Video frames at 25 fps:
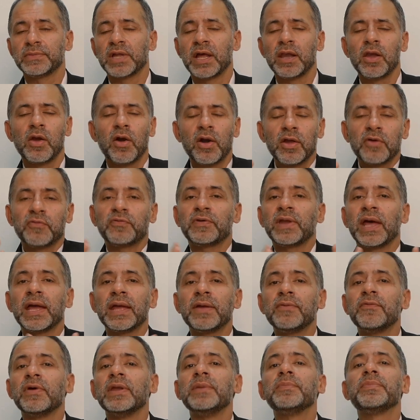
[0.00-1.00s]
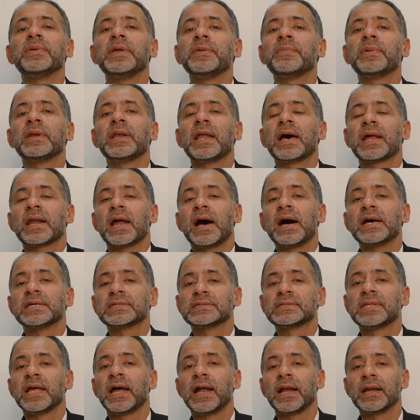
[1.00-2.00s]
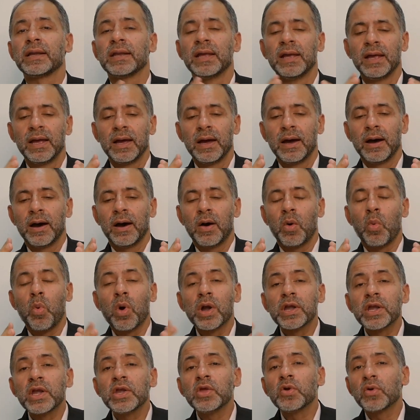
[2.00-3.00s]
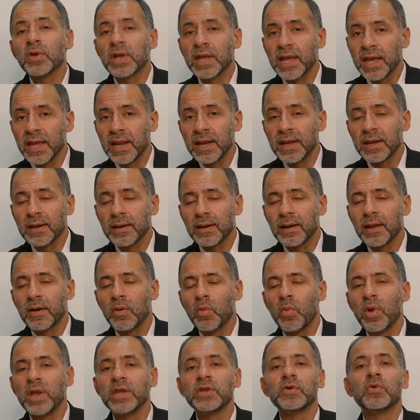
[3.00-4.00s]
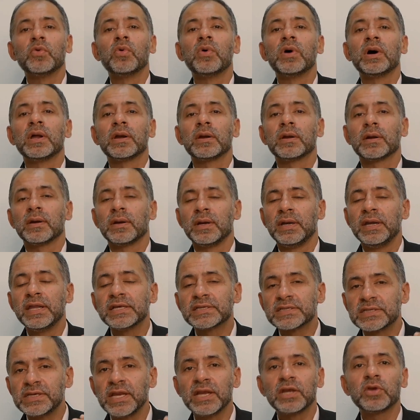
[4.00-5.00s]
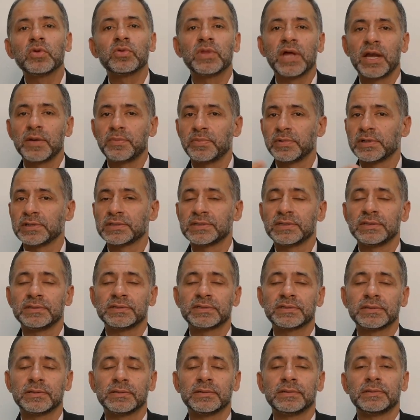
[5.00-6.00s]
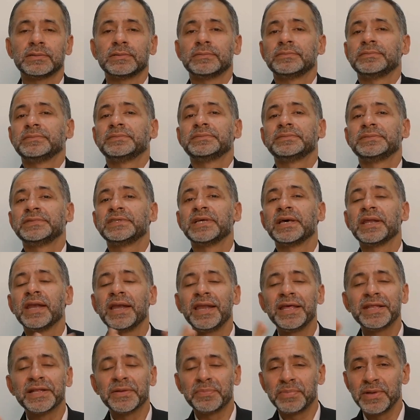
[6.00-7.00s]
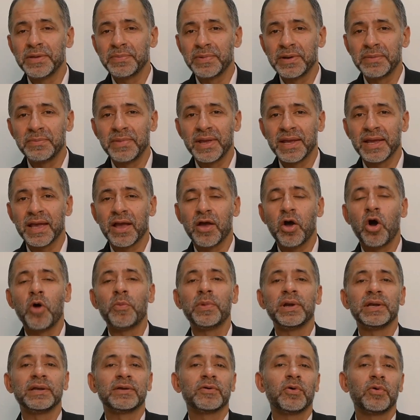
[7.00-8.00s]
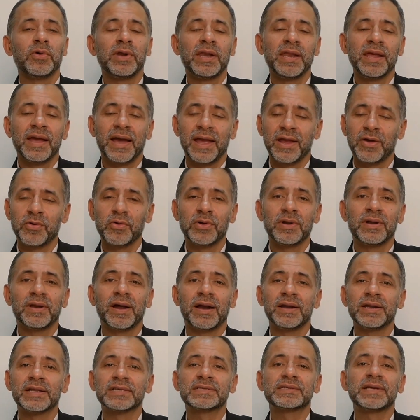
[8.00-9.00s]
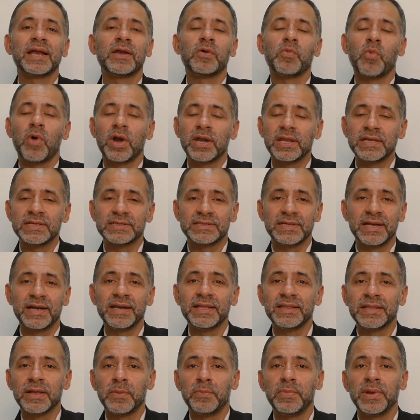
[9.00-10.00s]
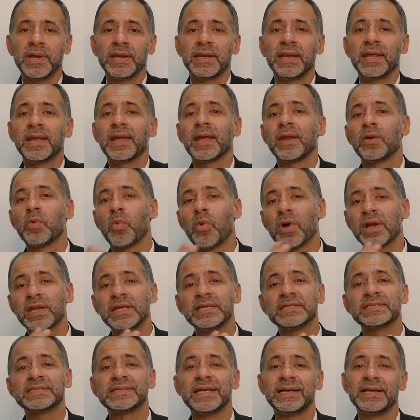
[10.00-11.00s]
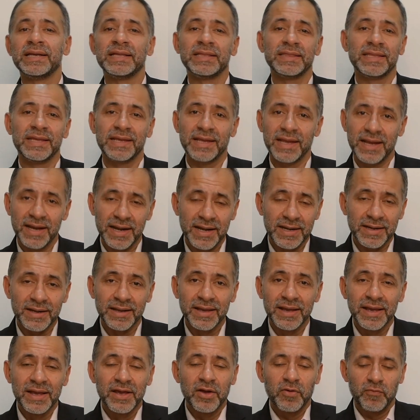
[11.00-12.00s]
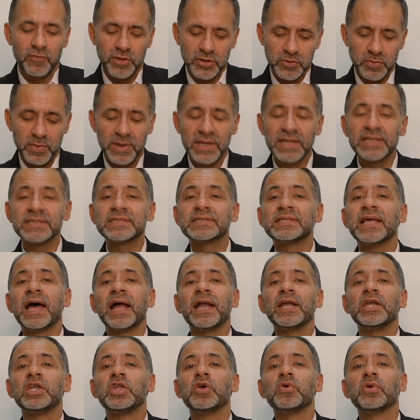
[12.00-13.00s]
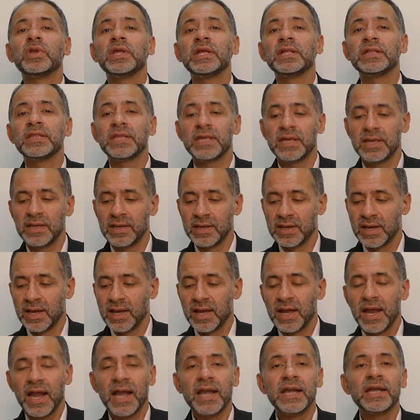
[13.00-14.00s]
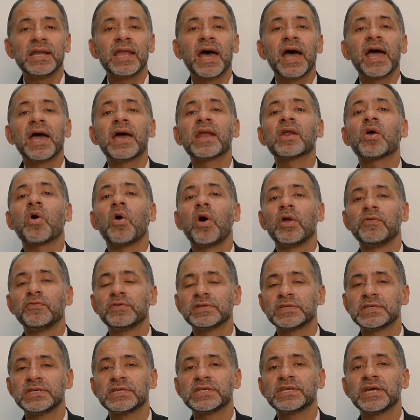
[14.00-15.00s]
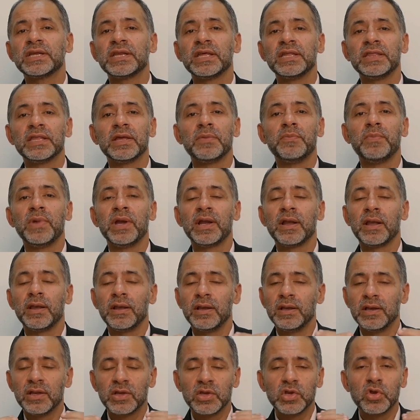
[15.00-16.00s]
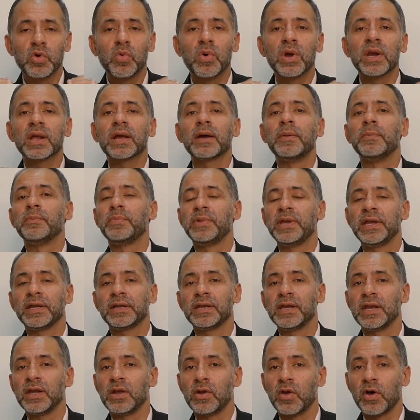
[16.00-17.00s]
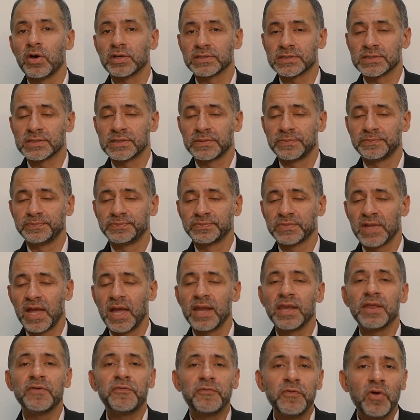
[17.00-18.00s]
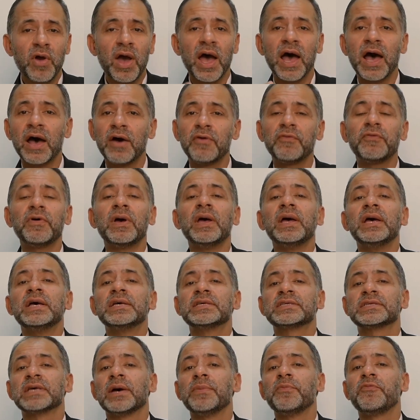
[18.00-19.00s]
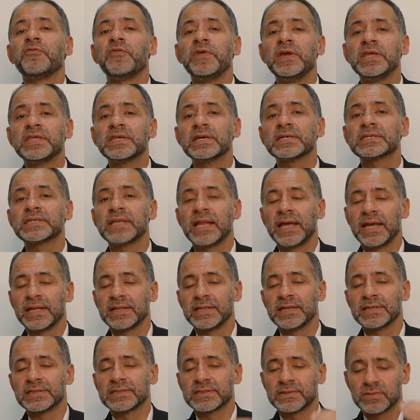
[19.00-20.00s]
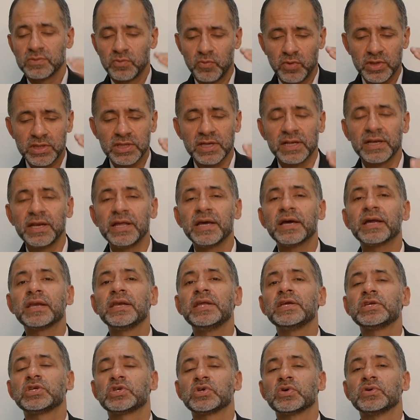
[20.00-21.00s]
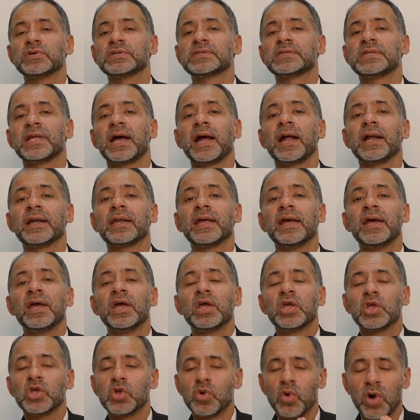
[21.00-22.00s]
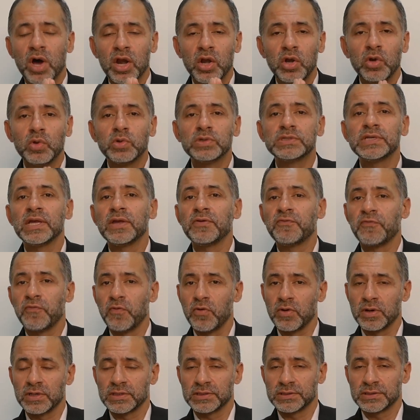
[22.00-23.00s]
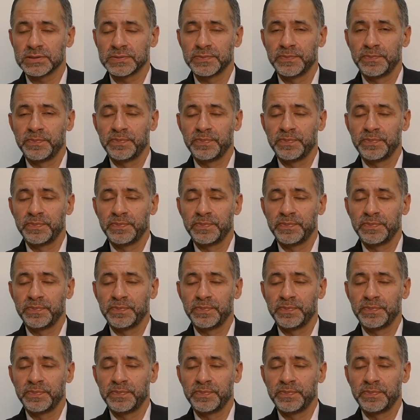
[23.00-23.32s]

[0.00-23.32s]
A lot of time when people are asked that, what did you gain when you were listening to that person? So generally the people make a comment, only I could understand what he said in the beginning and what he said in the end, which means that during the entire conversation in the middle, you were completely lost. And if you have some features like this, which clearly shows that you are losing focus.